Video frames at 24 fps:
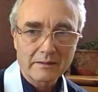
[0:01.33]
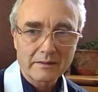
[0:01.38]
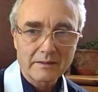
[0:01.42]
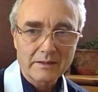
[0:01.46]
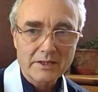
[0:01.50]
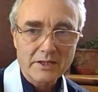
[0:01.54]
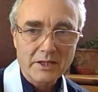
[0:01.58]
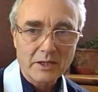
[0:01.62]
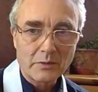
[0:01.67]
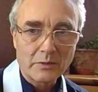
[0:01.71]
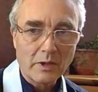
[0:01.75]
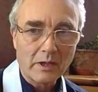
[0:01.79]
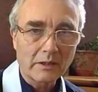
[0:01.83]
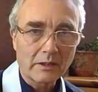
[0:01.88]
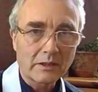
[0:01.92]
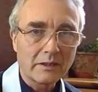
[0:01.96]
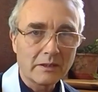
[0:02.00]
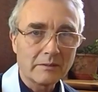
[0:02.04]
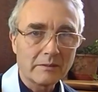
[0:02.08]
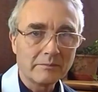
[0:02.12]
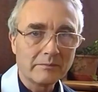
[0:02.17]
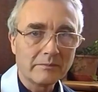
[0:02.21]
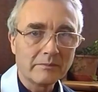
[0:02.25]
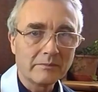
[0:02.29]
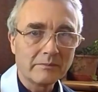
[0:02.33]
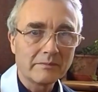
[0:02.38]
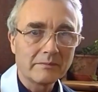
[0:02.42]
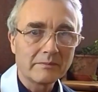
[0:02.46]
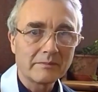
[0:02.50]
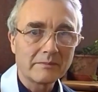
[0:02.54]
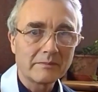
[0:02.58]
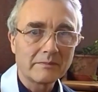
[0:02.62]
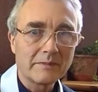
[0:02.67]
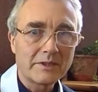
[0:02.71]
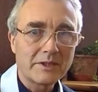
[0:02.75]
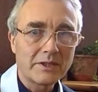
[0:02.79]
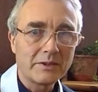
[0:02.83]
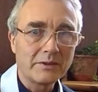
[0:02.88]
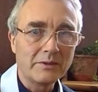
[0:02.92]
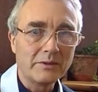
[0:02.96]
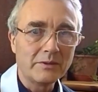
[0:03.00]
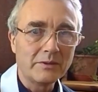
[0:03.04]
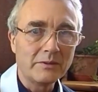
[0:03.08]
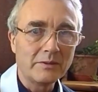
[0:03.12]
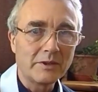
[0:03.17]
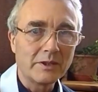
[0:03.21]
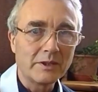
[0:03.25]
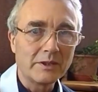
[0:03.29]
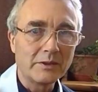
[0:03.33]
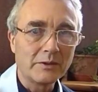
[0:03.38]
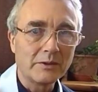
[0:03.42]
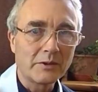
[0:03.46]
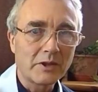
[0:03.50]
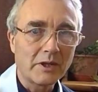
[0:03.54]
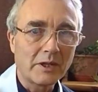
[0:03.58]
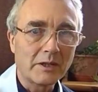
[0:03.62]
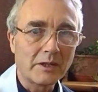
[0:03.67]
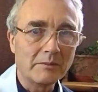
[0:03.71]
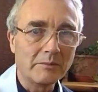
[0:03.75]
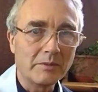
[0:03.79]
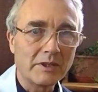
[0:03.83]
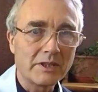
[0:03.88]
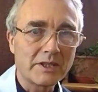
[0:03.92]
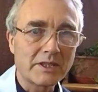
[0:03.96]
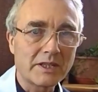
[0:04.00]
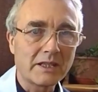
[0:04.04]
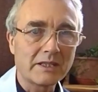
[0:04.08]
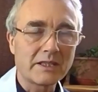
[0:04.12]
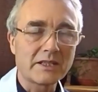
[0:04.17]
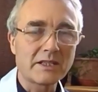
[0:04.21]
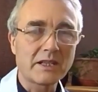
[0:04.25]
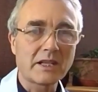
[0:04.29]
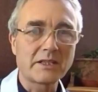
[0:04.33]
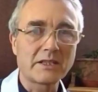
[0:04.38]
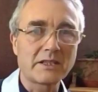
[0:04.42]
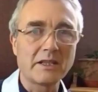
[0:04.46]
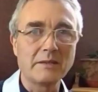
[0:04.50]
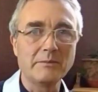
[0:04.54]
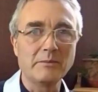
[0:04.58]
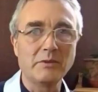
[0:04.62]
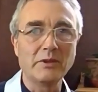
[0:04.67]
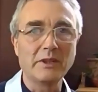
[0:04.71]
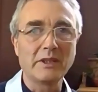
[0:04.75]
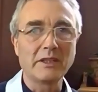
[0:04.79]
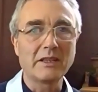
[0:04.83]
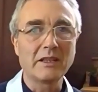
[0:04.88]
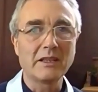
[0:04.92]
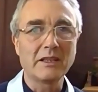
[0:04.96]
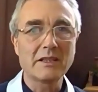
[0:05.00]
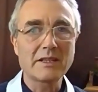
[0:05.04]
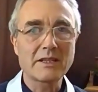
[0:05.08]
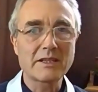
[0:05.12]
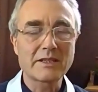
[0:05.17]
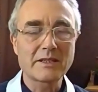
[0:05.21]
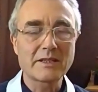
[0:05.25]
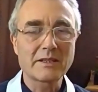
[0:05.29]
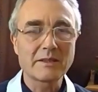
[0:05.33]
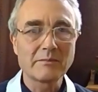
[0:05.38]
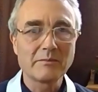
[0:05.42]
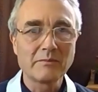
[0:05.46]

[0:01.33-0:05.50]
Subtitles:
So welcome to the North London Buddhist Centre Saturday morning class.